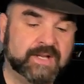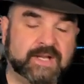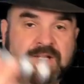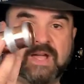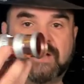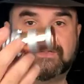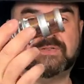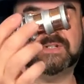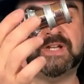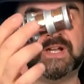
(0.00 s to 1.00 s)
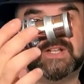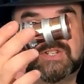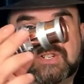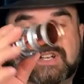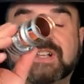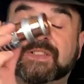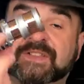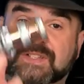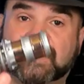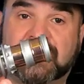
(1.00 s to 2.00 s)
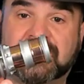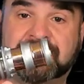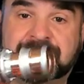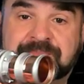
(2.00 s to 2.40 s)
and you have to attach this one.